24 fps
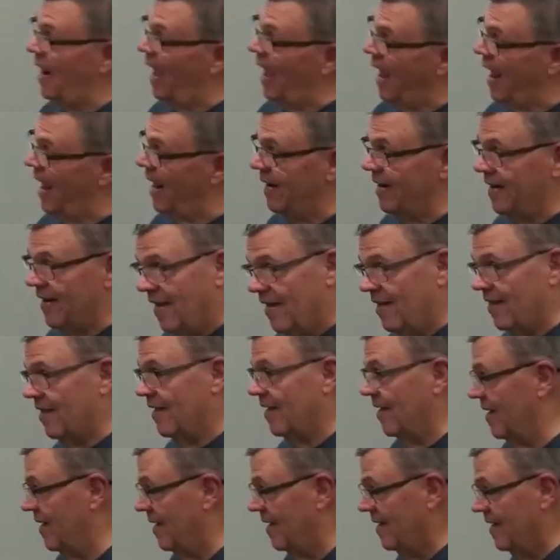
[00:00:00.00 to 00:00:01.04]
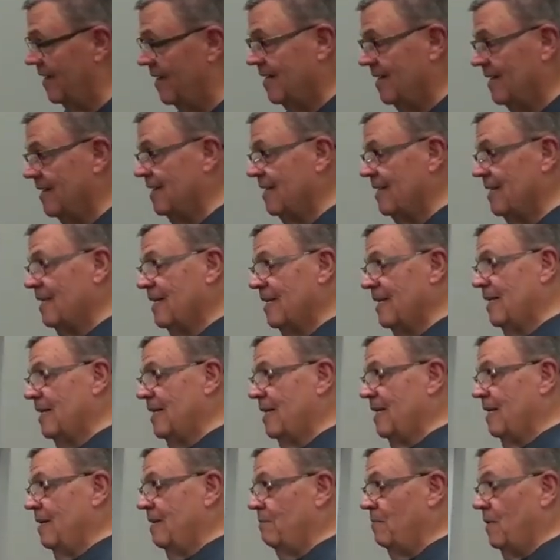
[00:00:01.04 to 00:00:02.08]
man another.
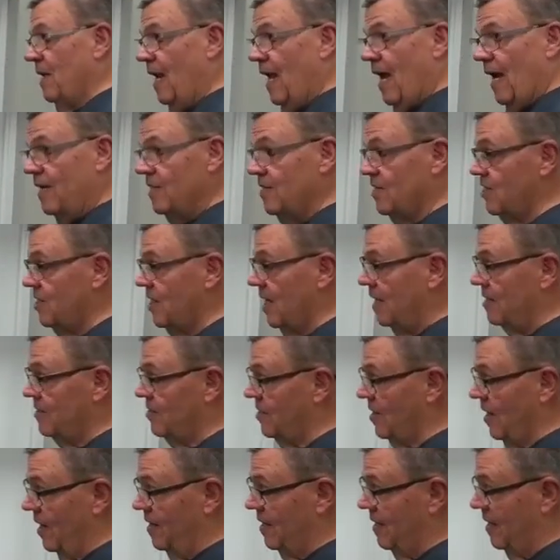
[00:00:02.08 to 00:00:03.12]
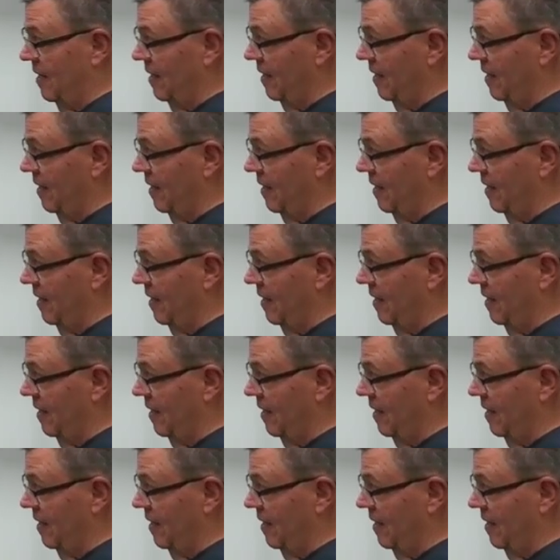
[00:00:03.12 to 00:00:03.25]
But like I said Sunday.